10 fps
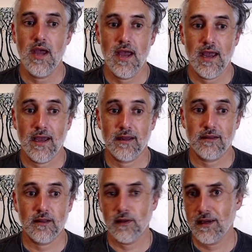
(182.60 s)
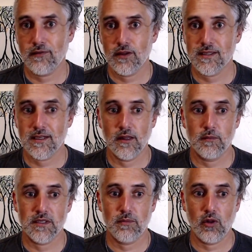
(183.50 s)
and the link for this clip
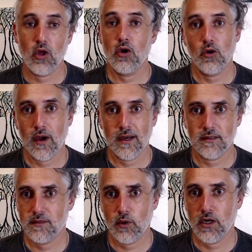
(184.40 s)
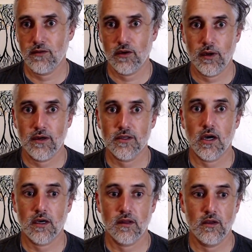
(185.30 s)
is below, and it's part of a greater
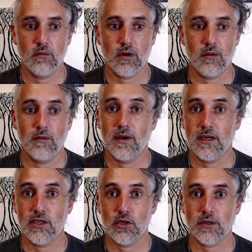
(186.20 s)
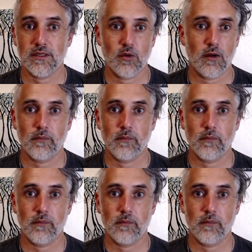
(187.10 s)
talk that you probably might enjoy as well.